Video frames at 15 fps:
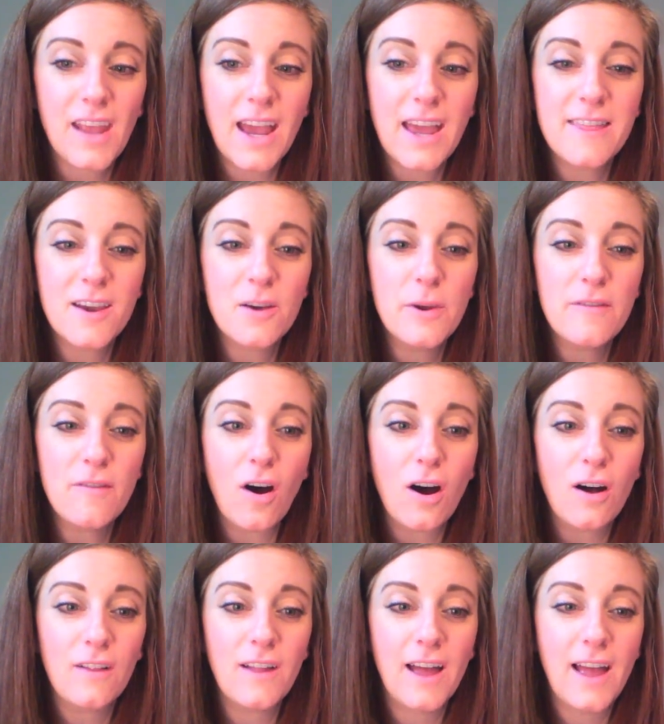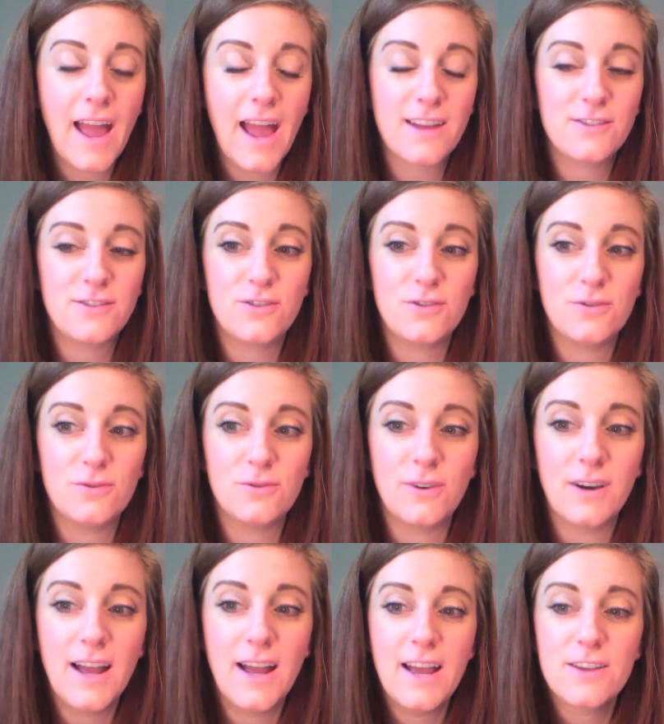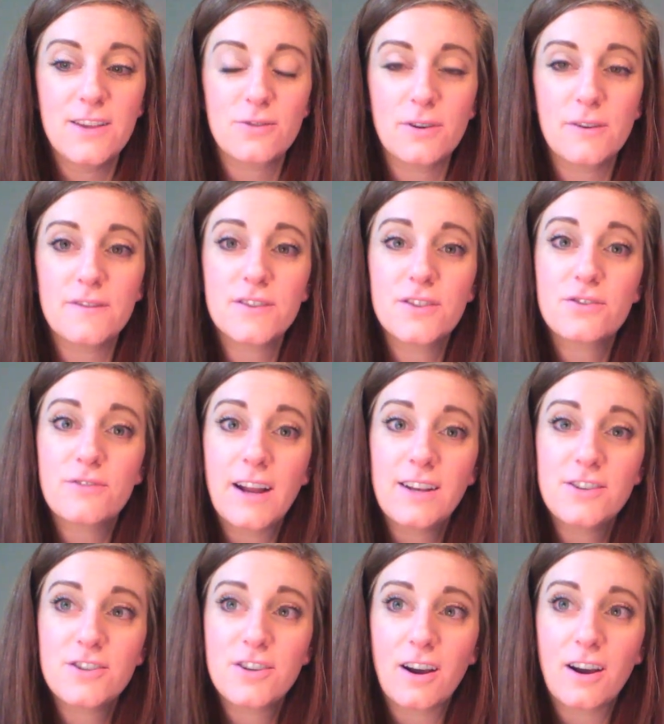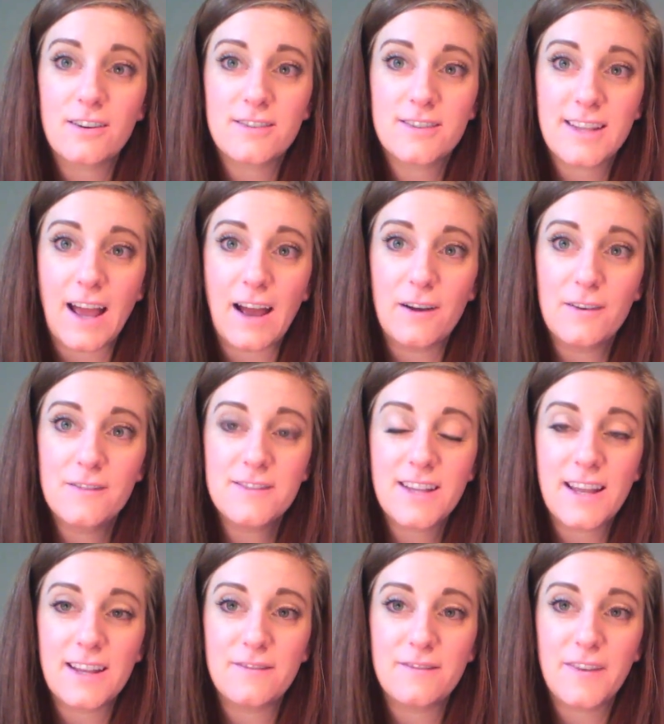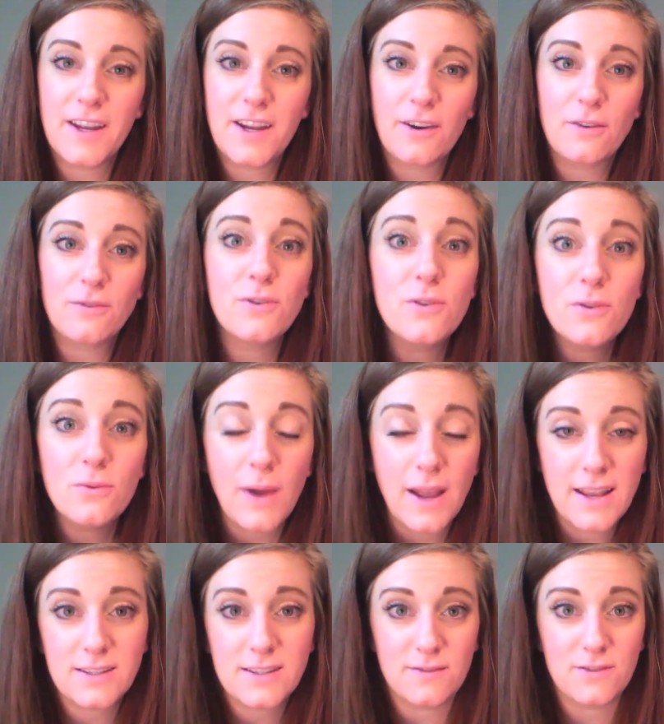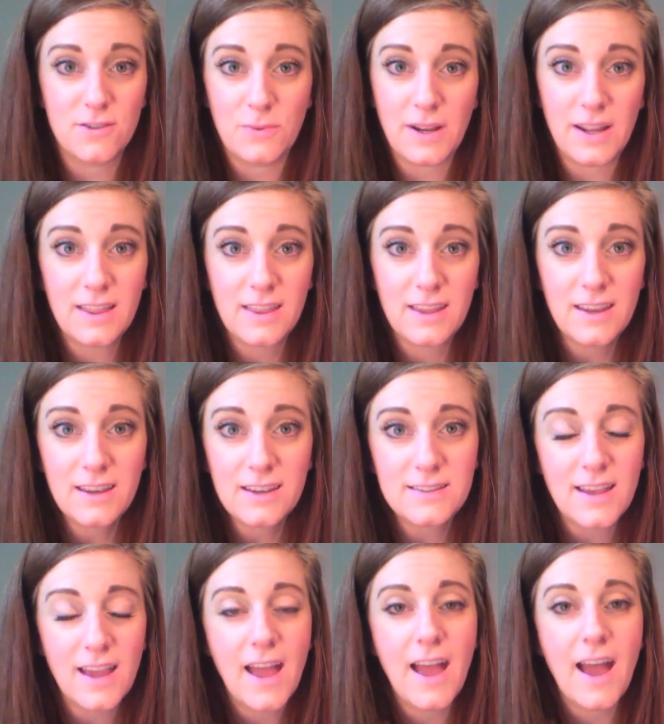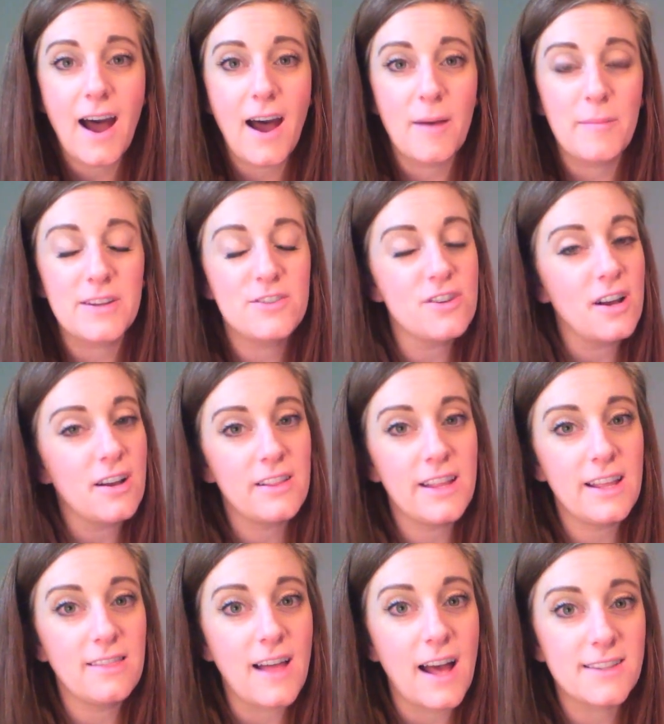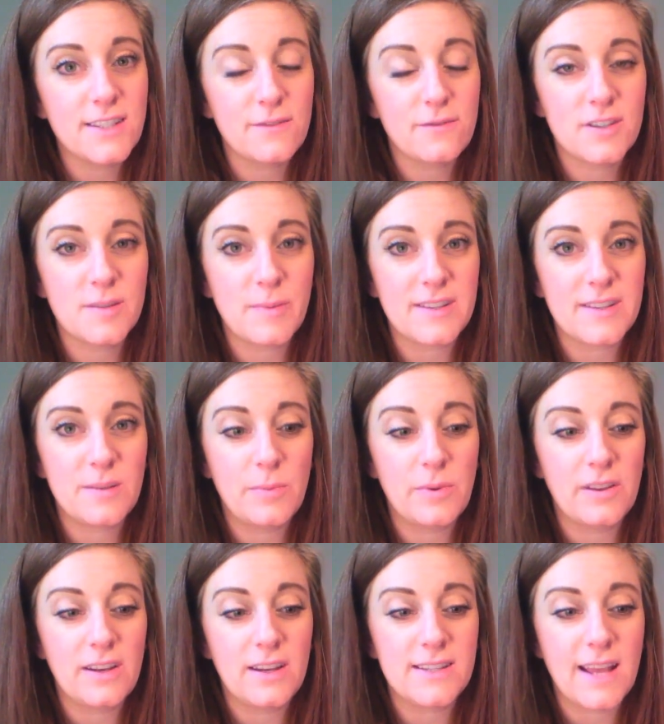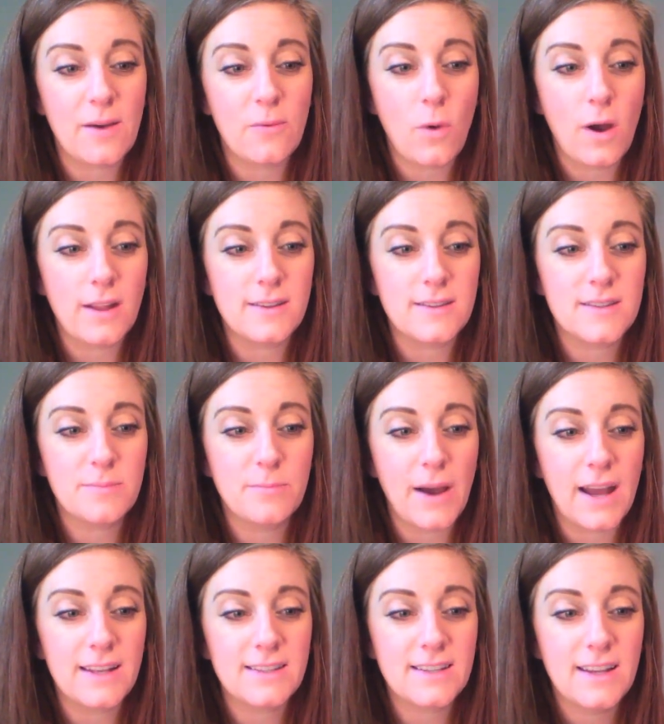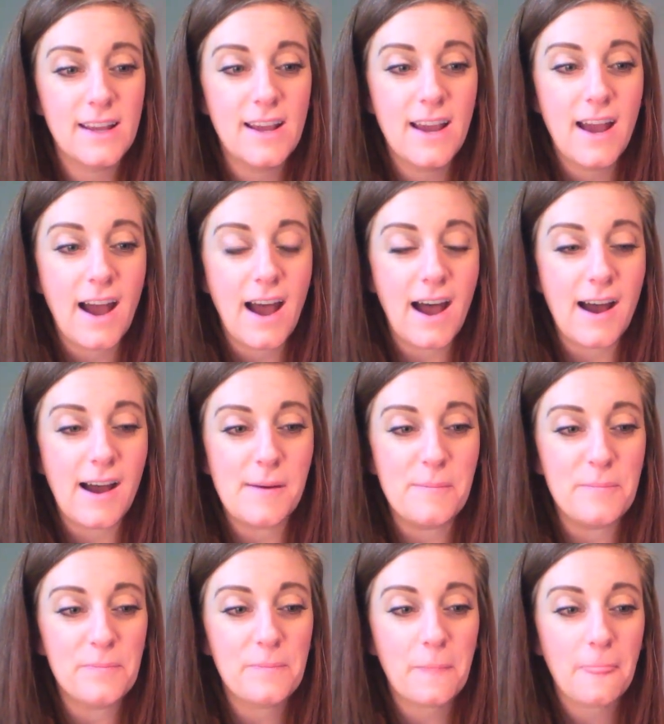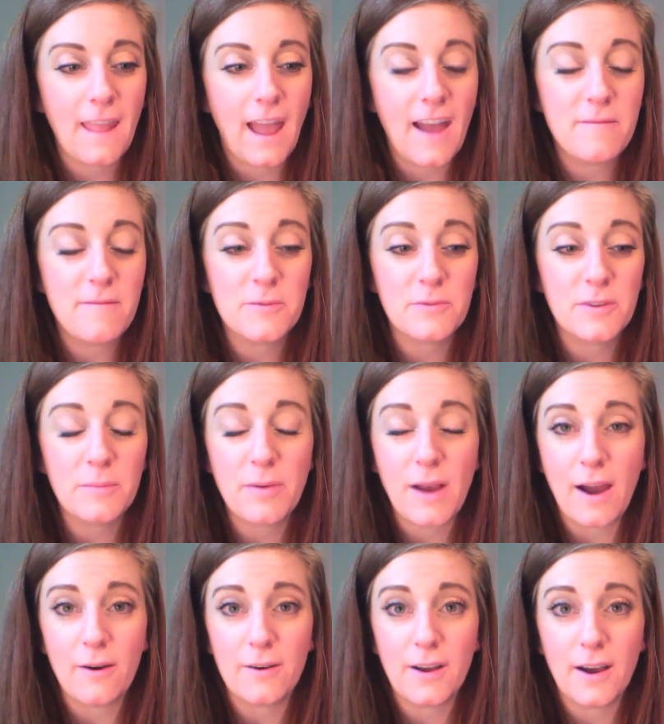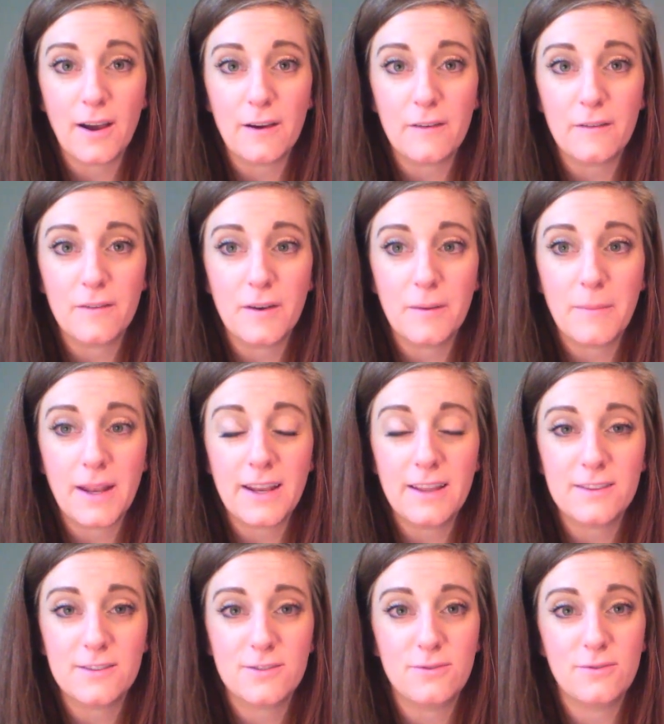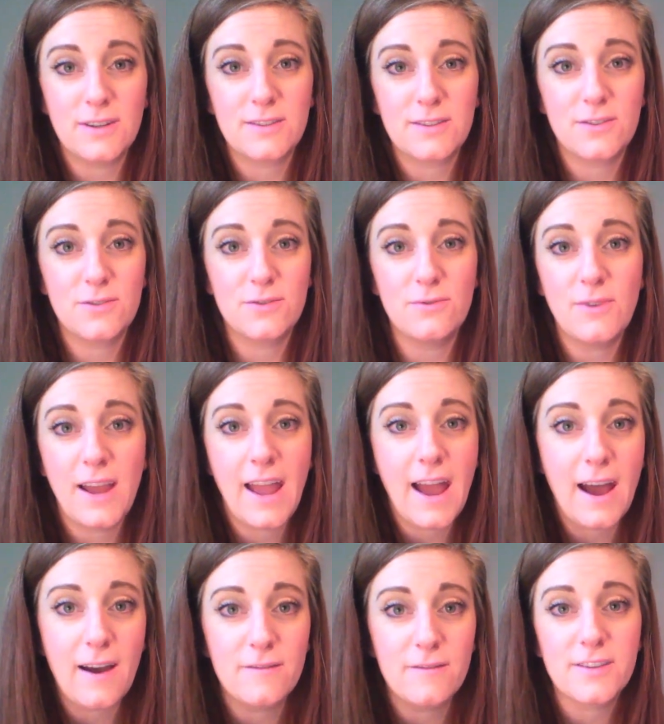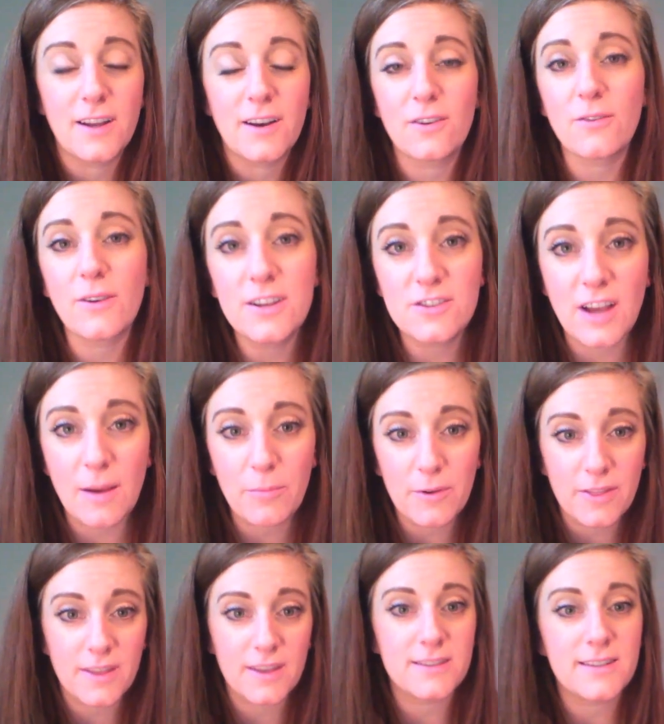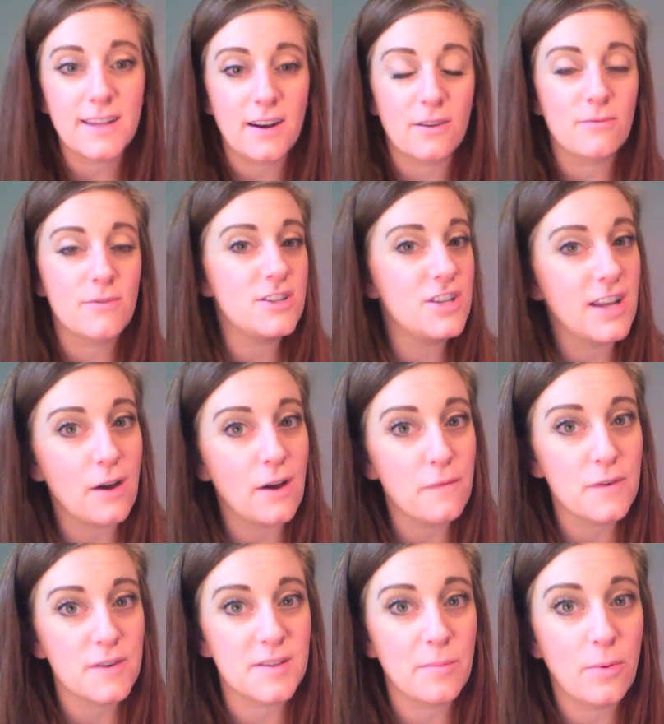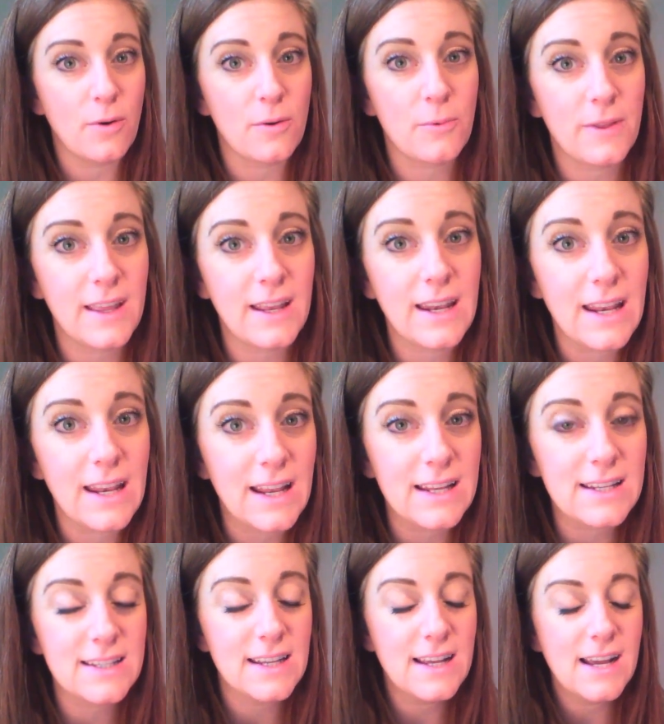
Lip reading: I think we've all had to sort of stretch ourselves and figure out new ways of doing things and juggling lots of responsibilities at once. But I've been really proud of many of the students who have done a great job with this and are reaching out for support when they need it.